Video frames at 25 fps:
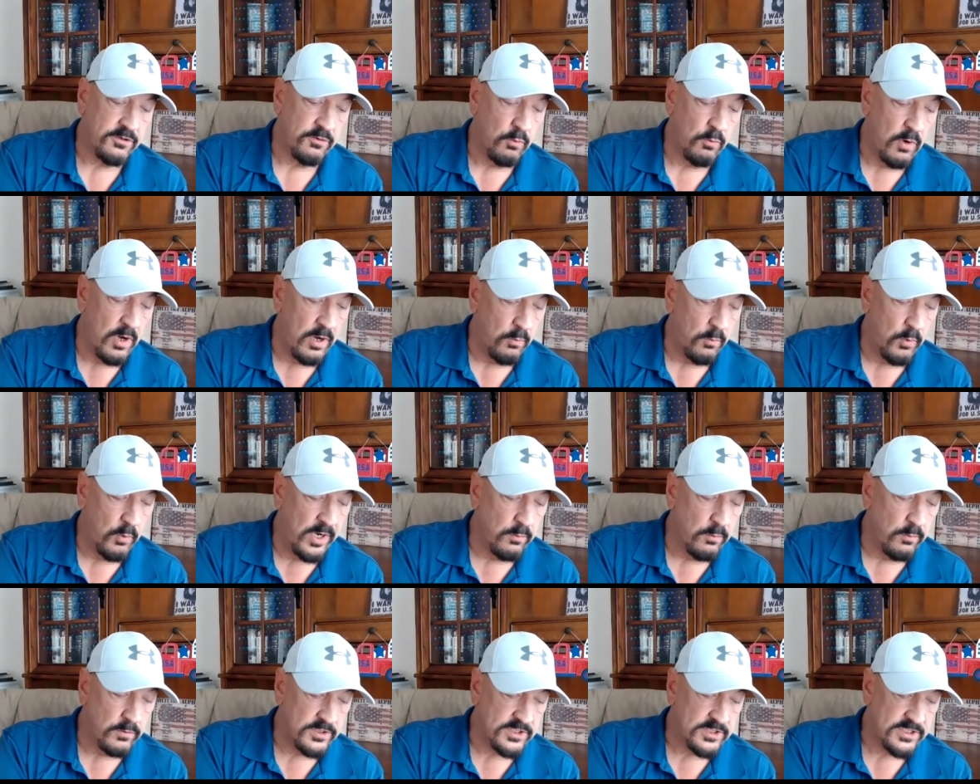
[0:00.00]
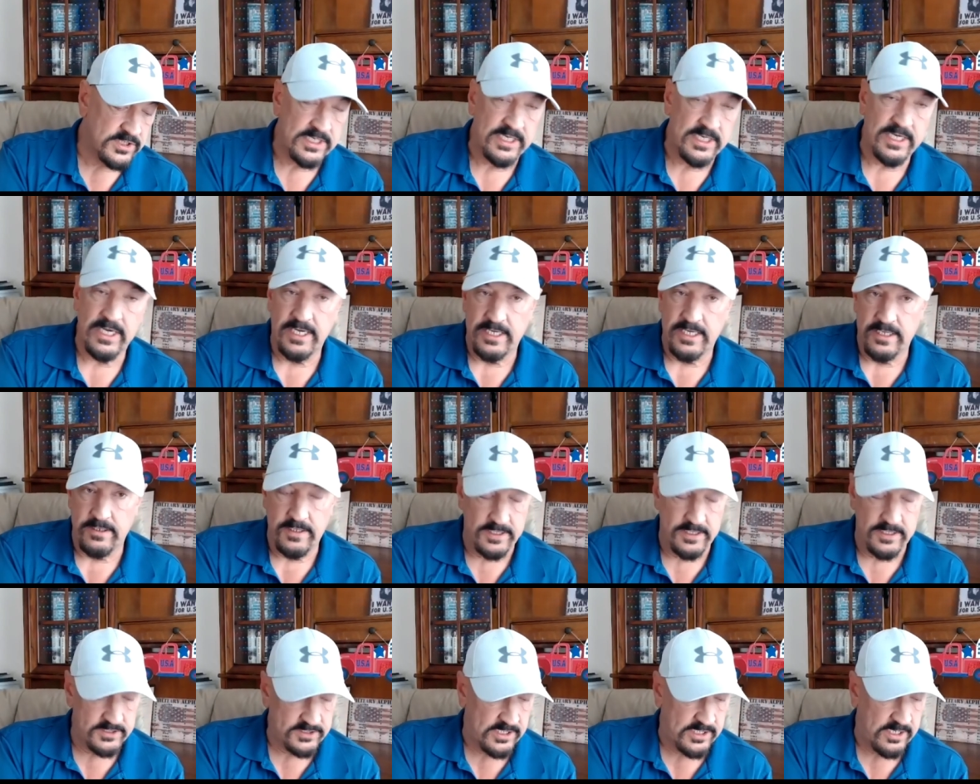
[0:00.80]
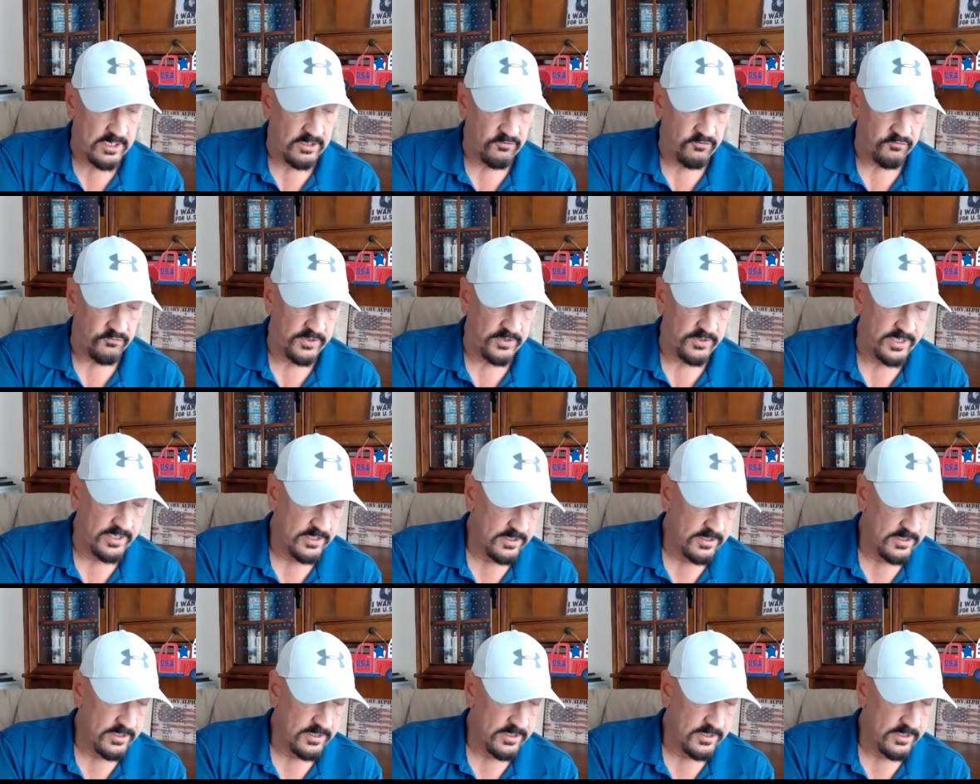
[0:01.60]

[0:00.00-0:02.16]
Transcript: to what we will see in this country.